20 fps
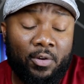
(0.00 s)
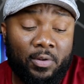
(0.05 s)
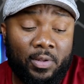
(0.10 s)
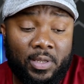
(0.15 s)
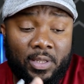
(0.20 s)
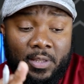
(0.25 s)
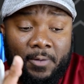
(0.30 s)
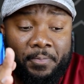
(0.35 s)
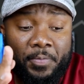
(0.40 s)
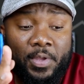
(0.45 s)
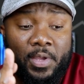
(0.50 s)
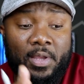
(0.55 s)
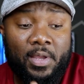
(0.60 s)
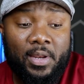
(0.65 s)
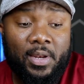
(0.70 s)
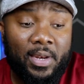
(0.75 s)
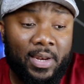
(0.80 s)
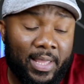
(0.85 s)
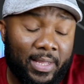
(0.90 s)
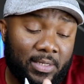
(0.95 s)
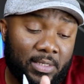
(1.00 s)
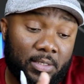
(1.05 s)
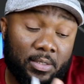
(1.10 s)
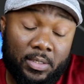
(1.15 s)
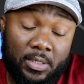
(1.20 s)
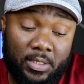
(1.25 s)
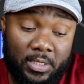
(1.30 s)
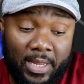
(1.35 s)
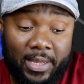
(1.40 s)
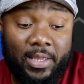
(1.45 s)
or the
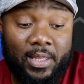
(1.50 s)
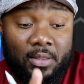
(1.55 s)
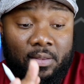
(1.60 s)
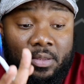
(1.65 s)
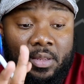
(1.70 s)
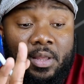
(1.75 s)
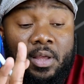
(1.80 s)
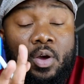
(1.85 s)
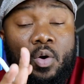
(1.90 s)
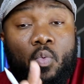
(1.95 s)
second